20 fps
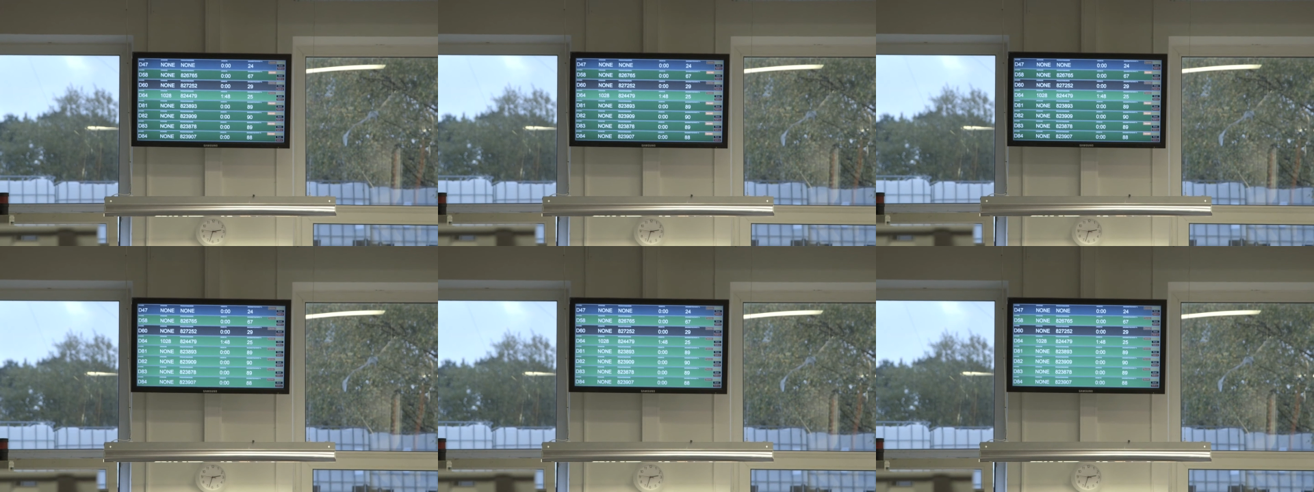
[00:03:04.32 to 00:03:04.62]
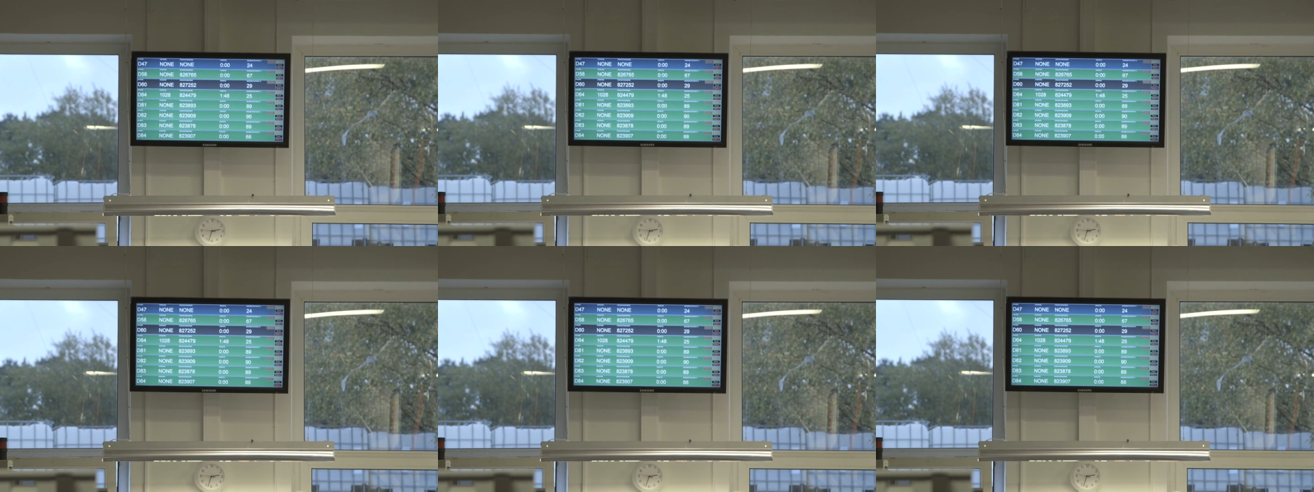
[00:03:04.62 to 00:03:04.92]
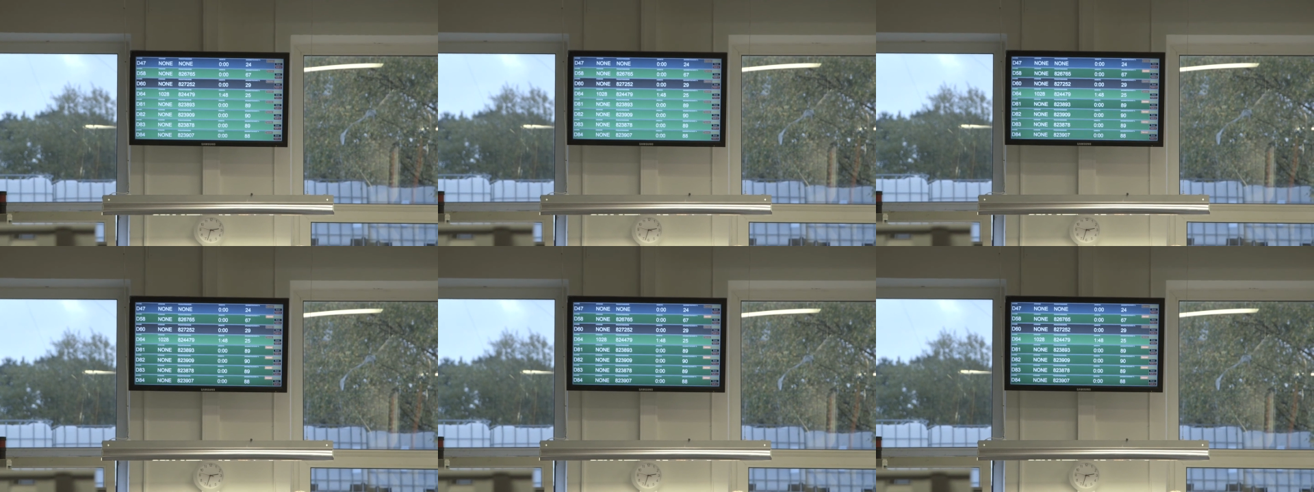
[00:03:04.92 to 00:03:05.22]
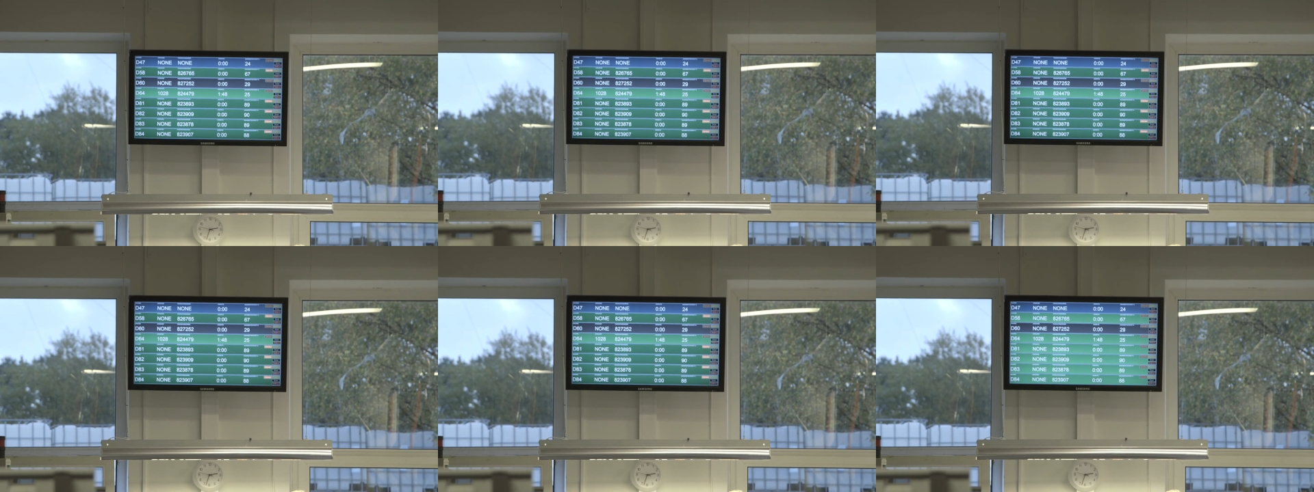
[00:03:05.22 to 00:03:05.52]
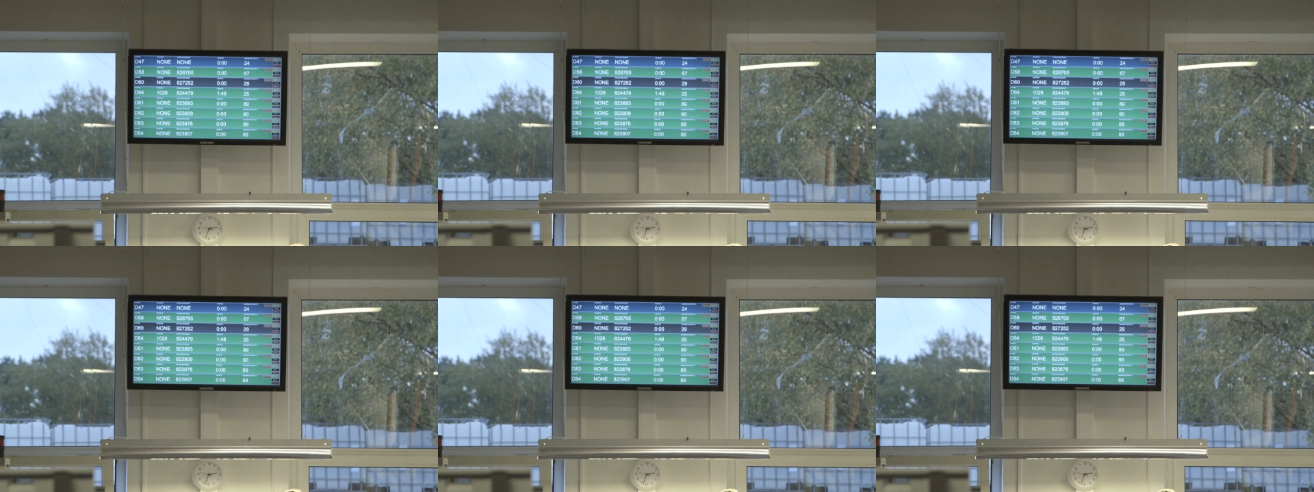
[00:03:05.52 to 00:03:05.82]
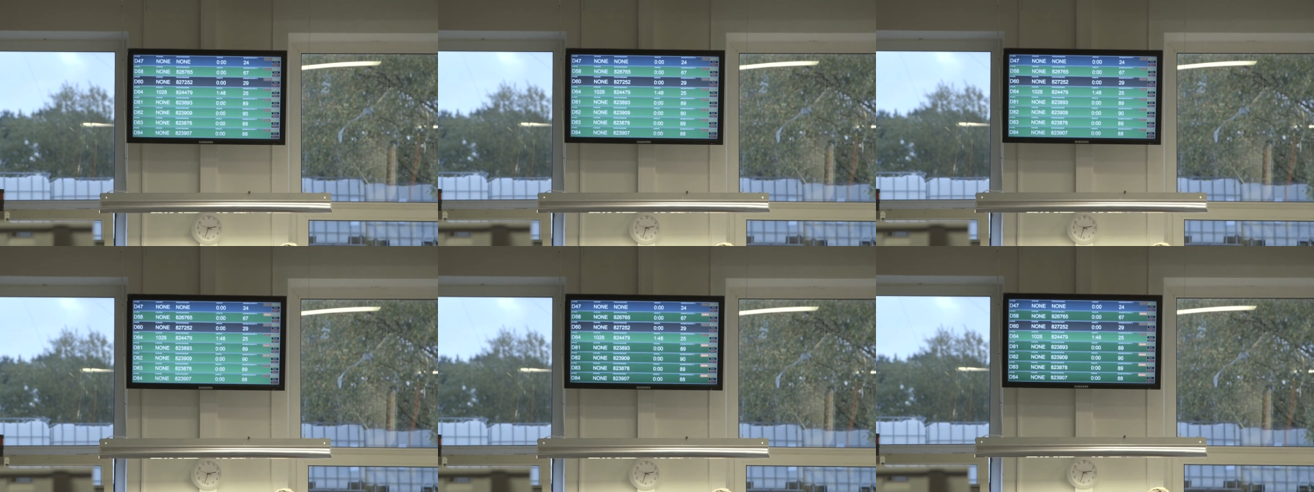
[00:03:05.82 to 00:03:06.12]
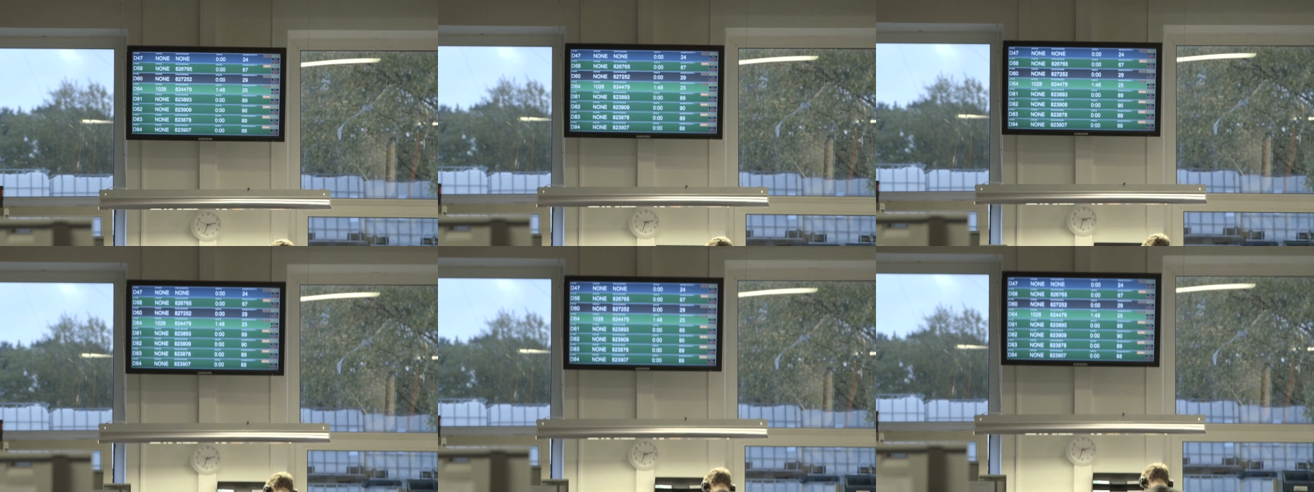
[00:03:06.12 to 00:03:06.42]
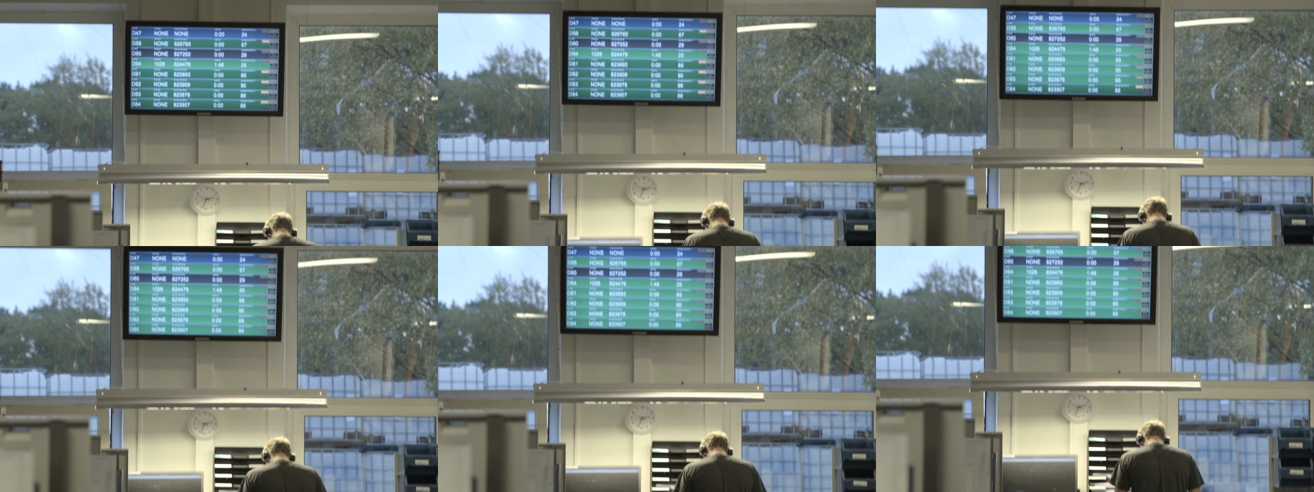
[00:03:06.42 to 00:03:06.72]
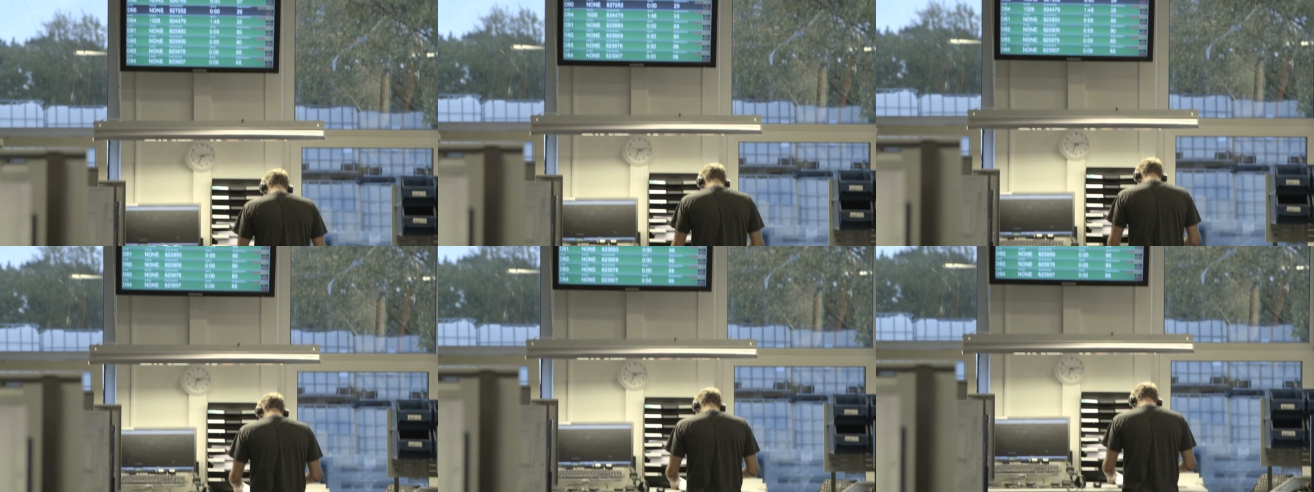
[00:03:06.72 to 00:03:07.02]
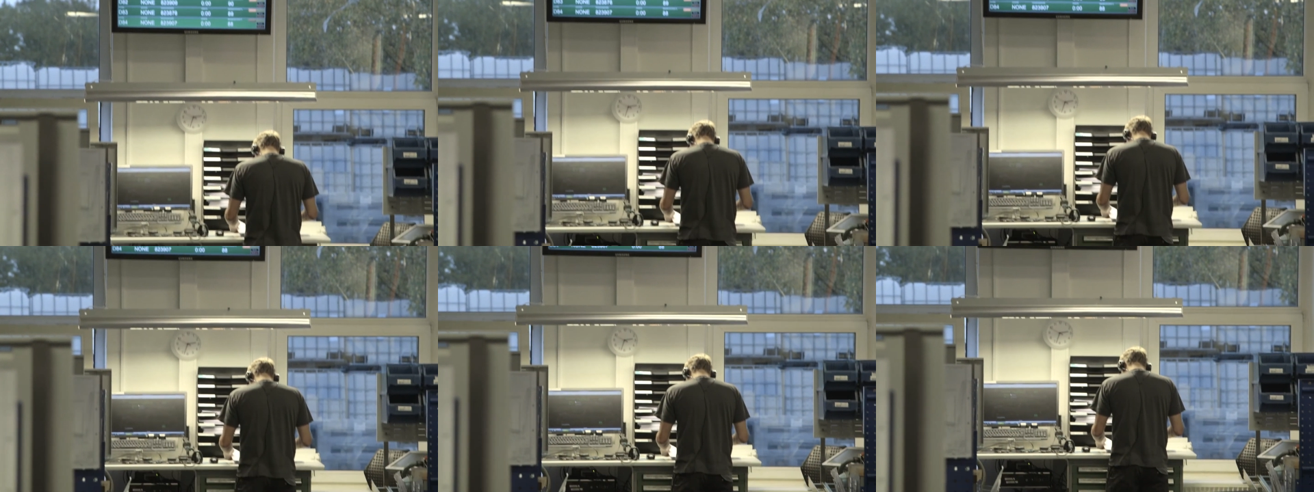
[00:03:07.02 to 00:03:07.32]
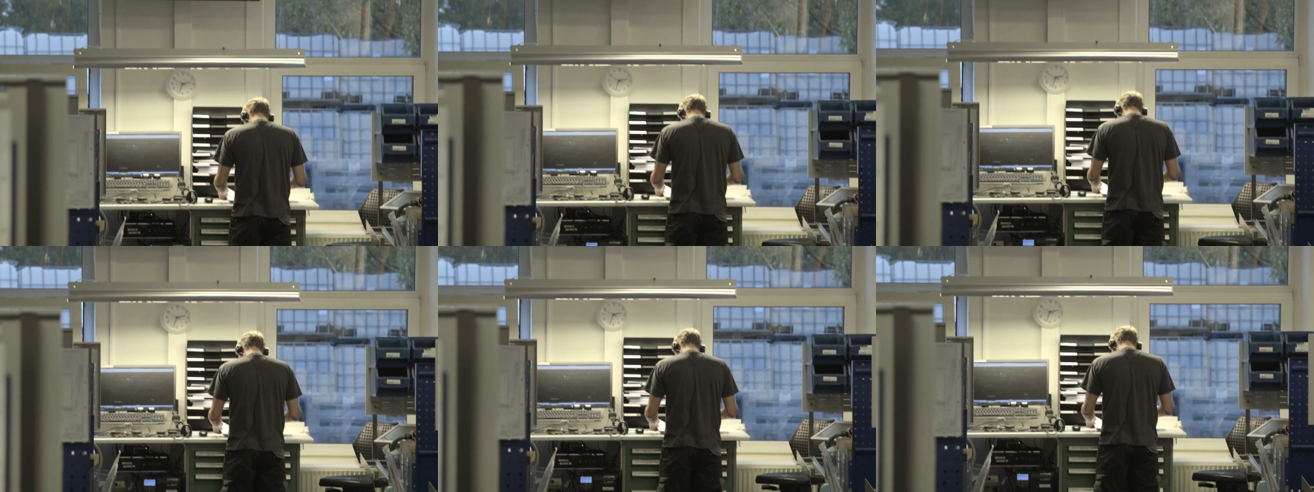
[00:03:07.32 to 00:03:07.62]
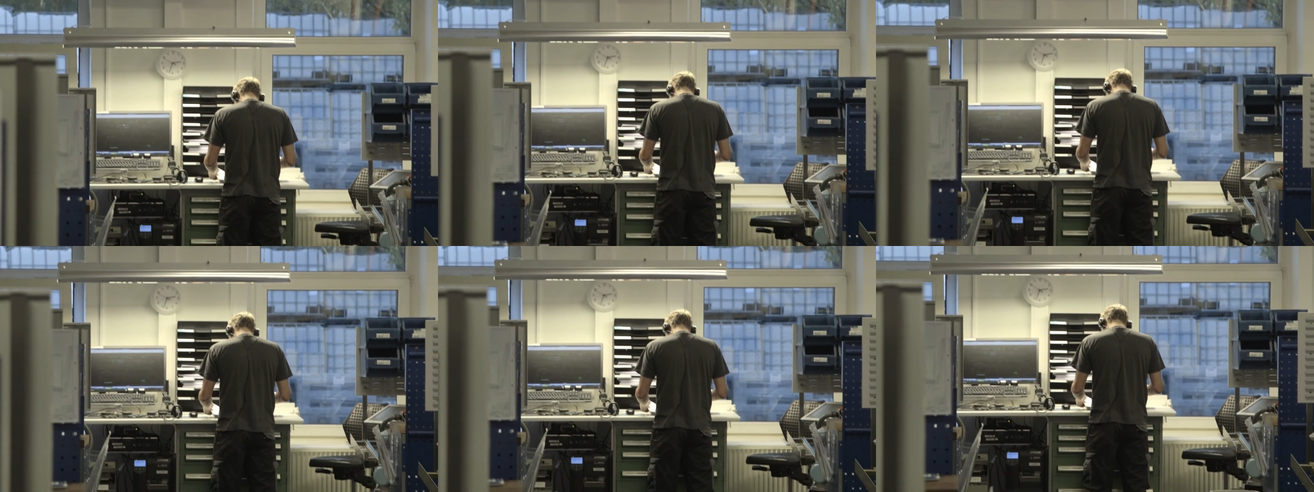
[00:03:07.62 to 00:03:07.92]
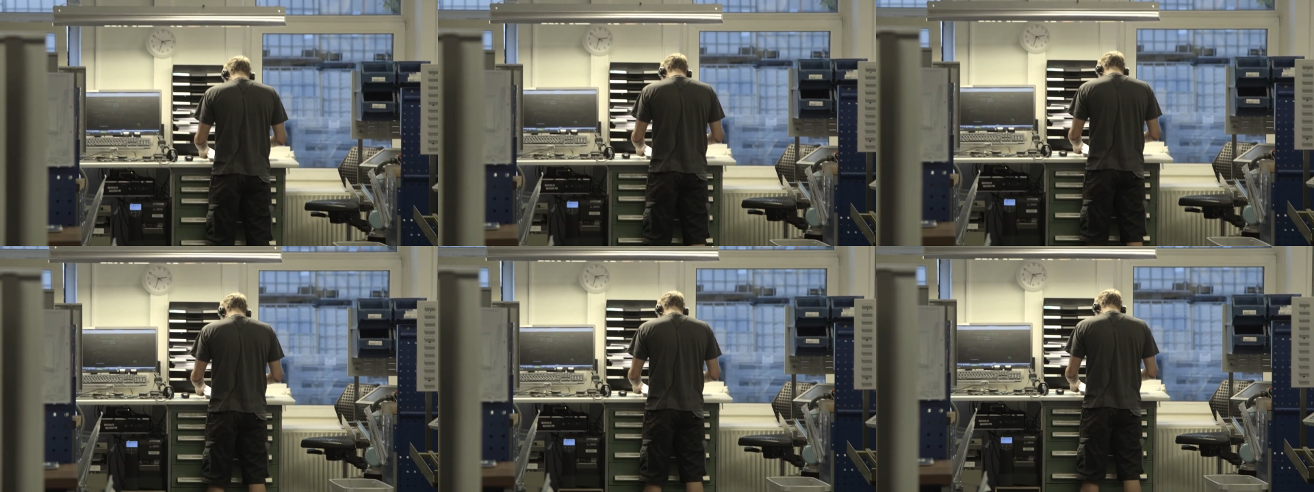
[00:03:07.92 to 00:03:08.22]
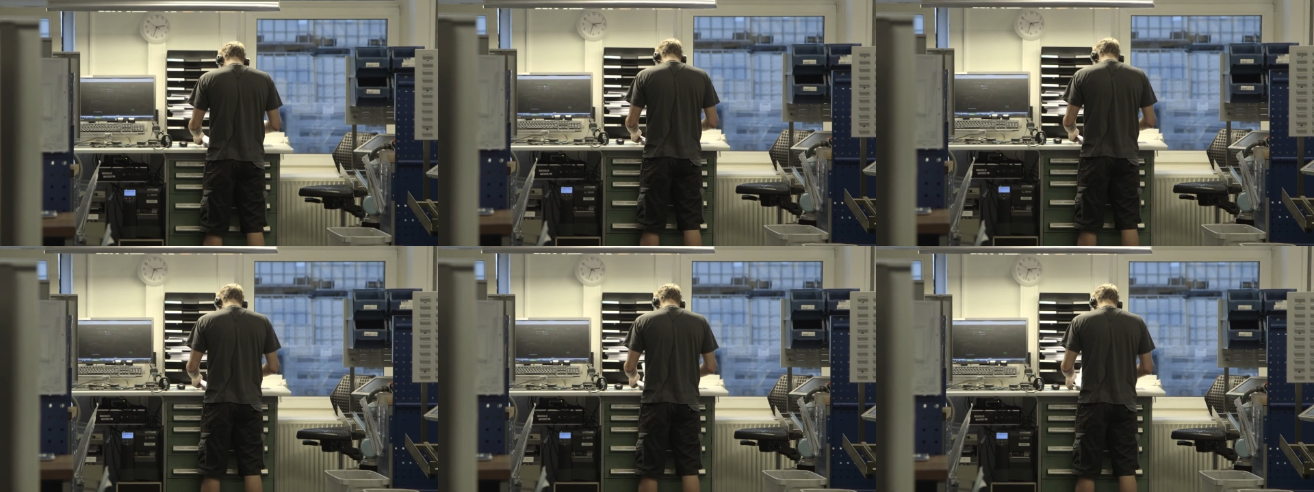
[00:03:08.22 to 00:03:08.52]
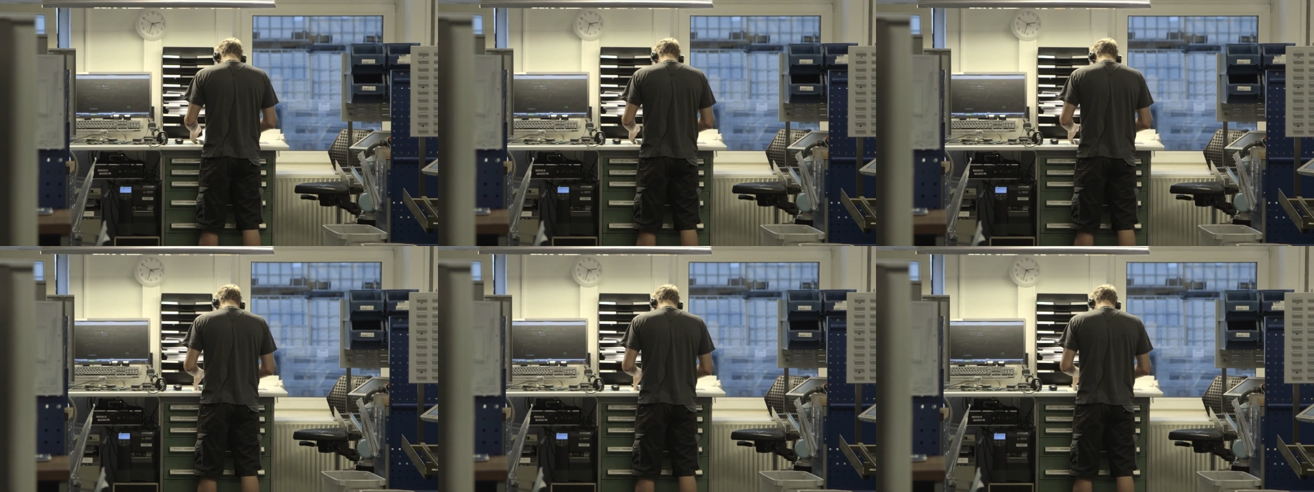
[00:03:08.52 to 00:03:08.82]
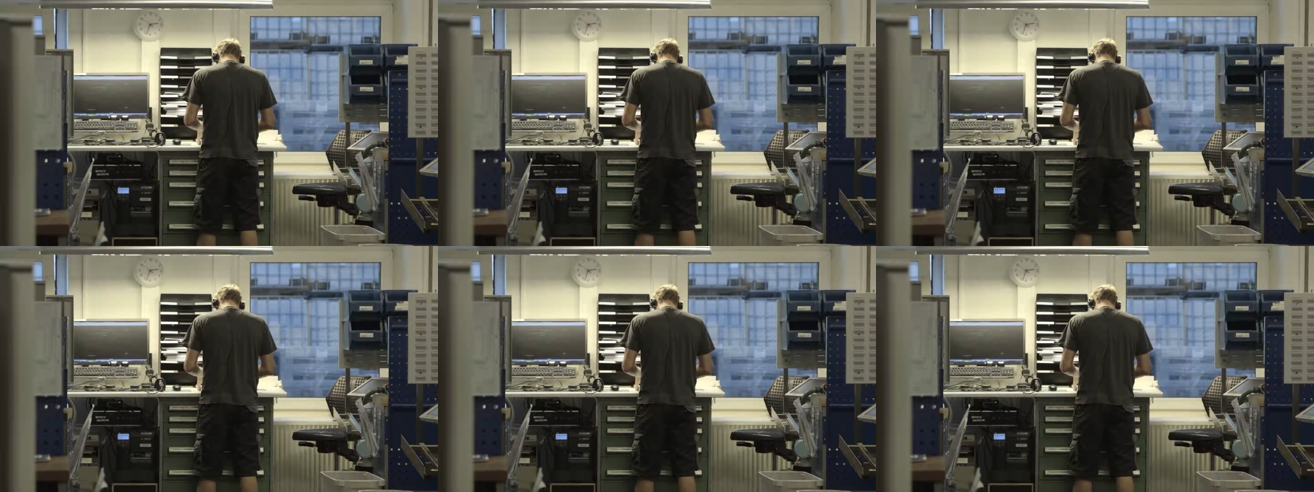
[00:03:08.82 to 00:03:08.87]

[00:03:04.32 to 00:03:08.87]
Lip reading: (no speaker visible)